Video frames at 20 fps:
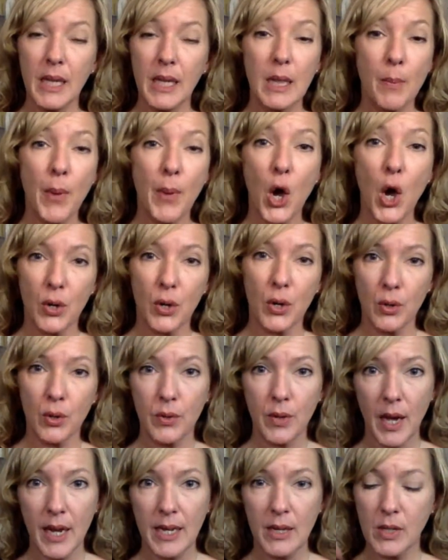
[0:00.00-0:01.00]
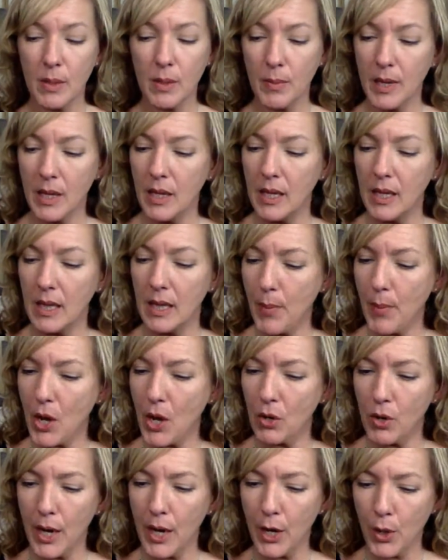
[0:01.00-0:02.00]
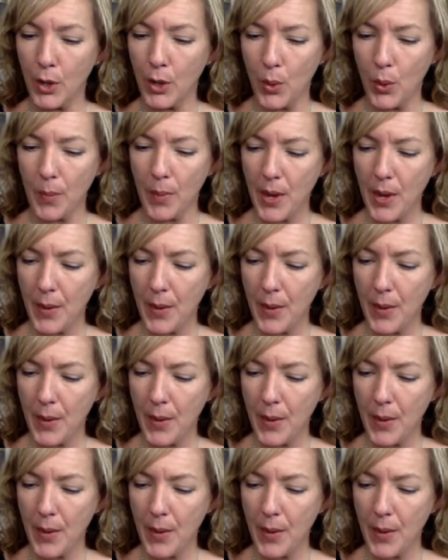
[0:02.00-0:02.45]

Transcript: in the bottle. I use them in the bottle at home.